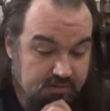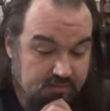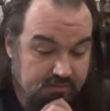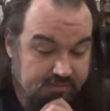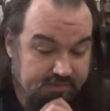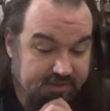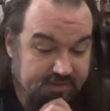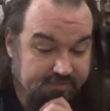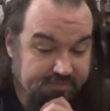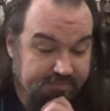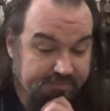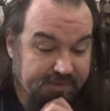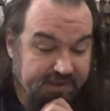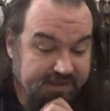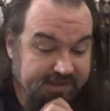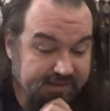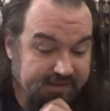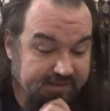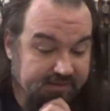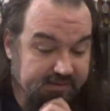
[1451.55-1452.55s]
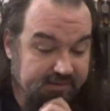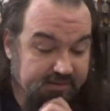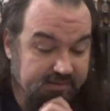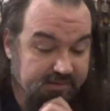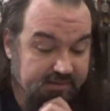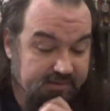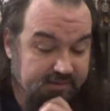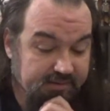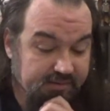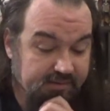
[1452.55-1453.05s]
but Bucky
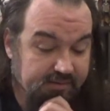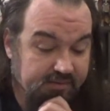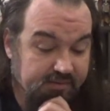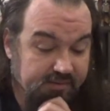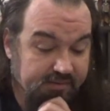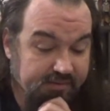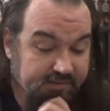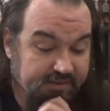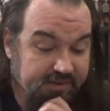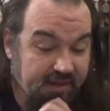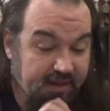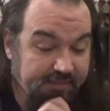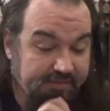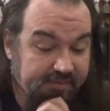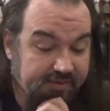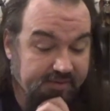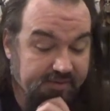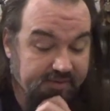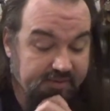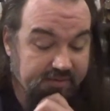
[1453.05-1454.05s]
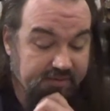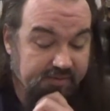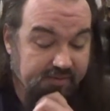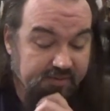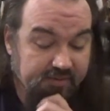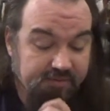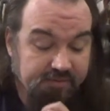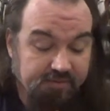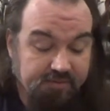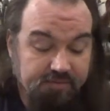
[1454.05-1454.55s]
stops him.
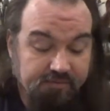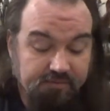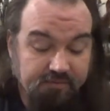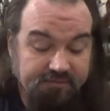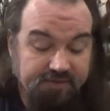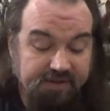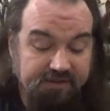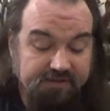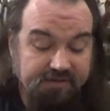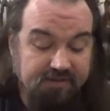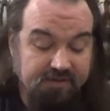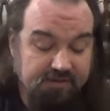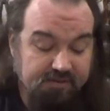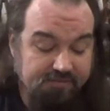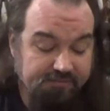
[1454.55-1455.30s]
Prevents it.